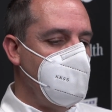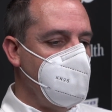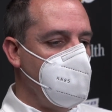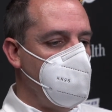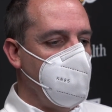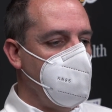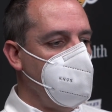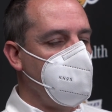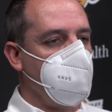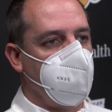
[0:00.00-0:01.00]
in the
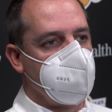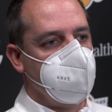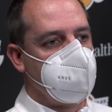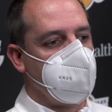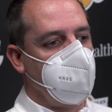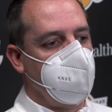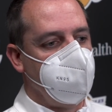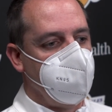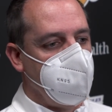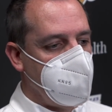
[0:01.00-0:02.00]
paint. You can post him
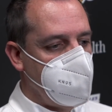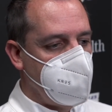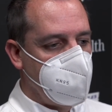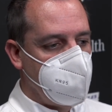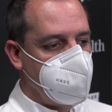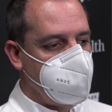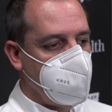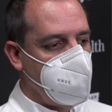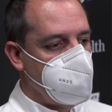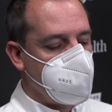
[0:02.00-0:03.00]
some. And, the
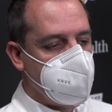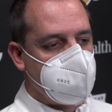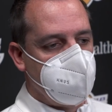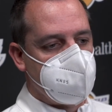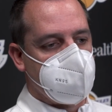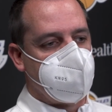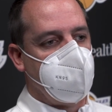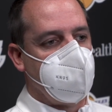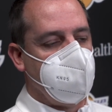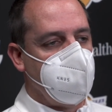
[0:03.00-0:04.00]
reason he was sixth
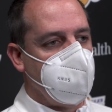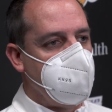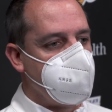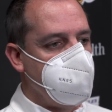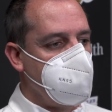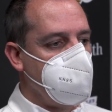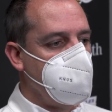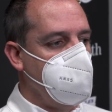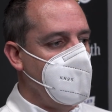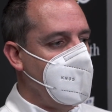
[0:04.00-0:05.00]
man of the year last year
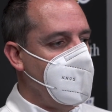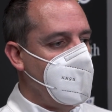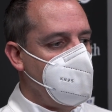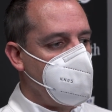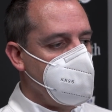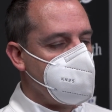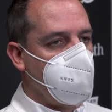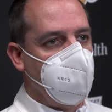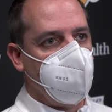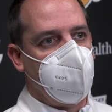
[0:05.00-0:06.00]
and a reason
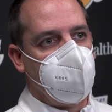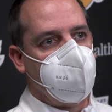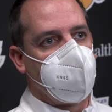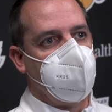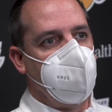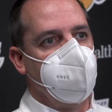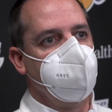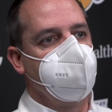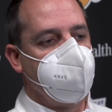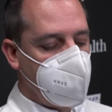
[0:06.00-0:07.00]
why we wanted to pick him
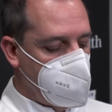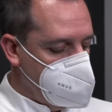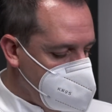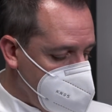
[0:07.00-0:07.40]
up. You know,